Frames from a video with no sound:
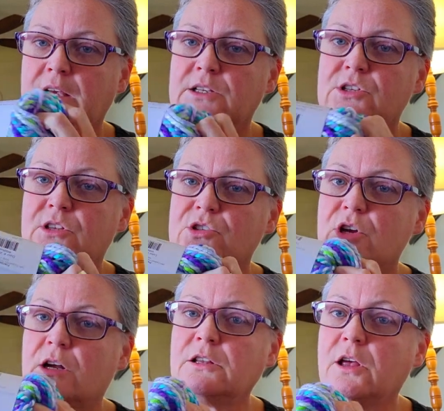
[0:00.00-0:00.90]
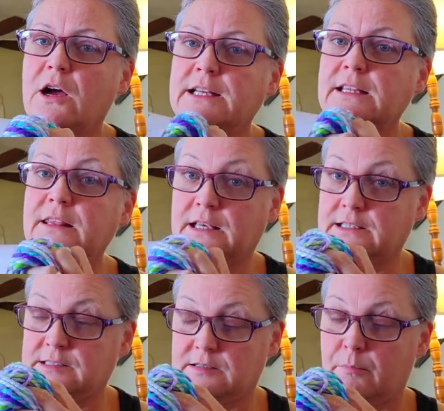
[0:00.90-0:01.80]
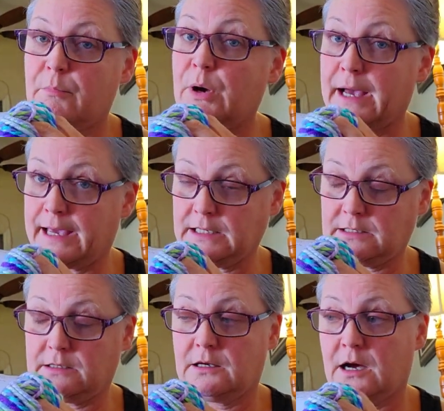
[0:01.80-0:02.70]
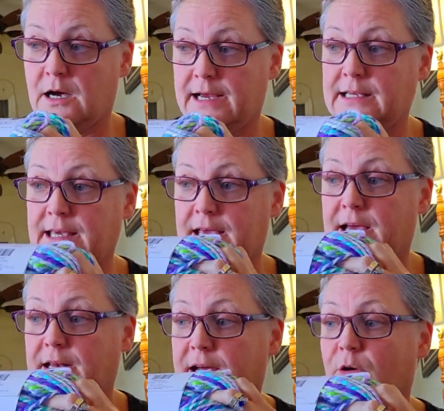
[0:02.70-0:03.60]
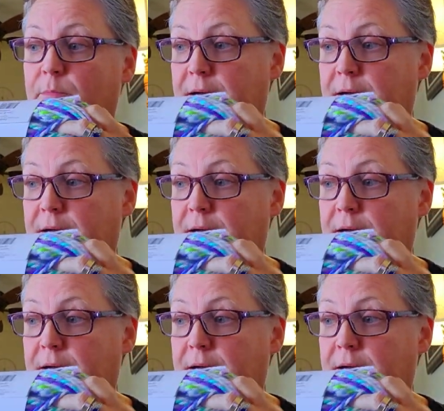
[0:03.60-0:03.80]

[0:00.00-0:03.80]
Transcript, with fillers: So there's not a lot in this, but I can't help